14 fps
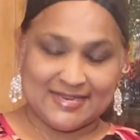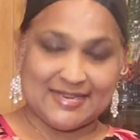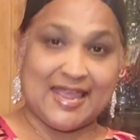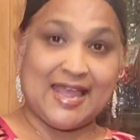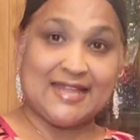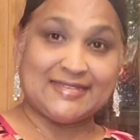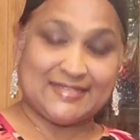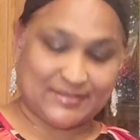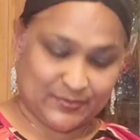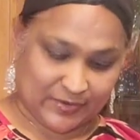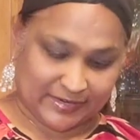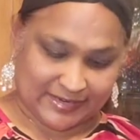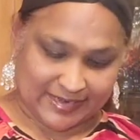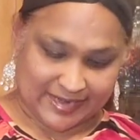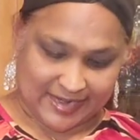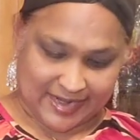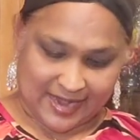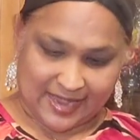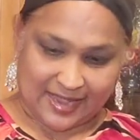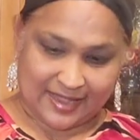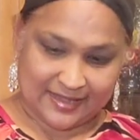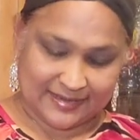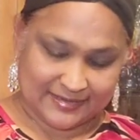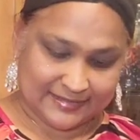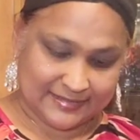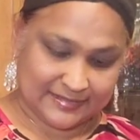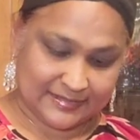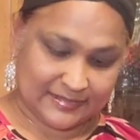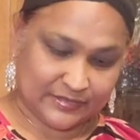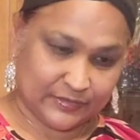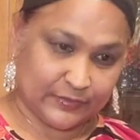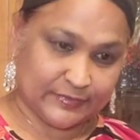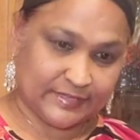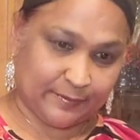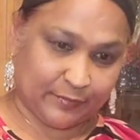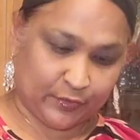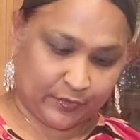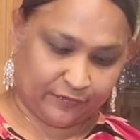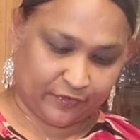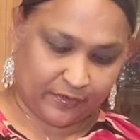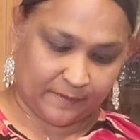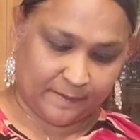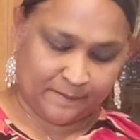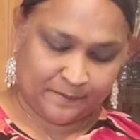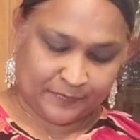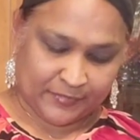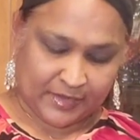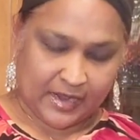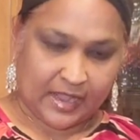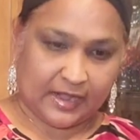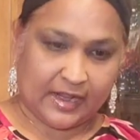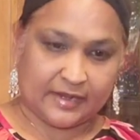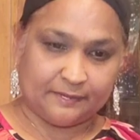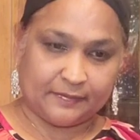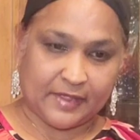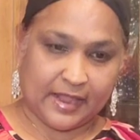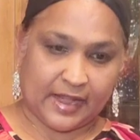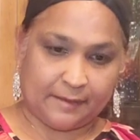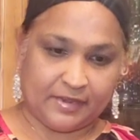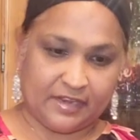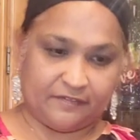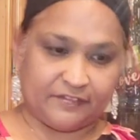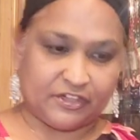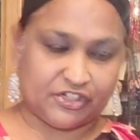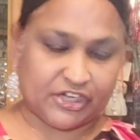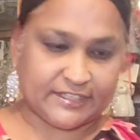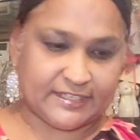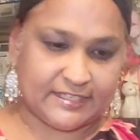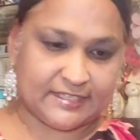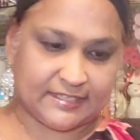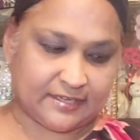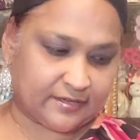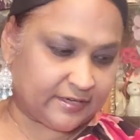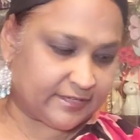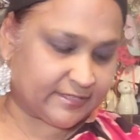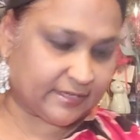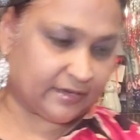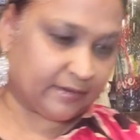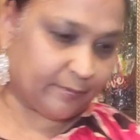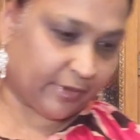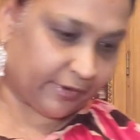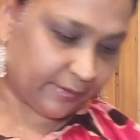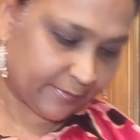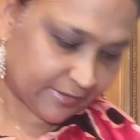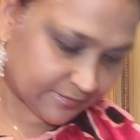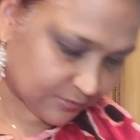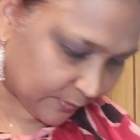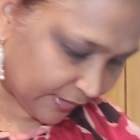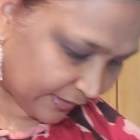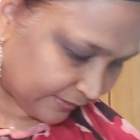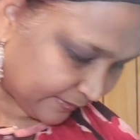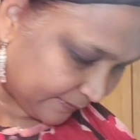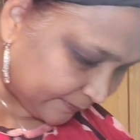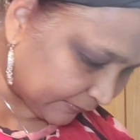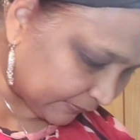That's what they are. So those are beautiful. And I and I believe the Jesse's girl is on the bottom as well.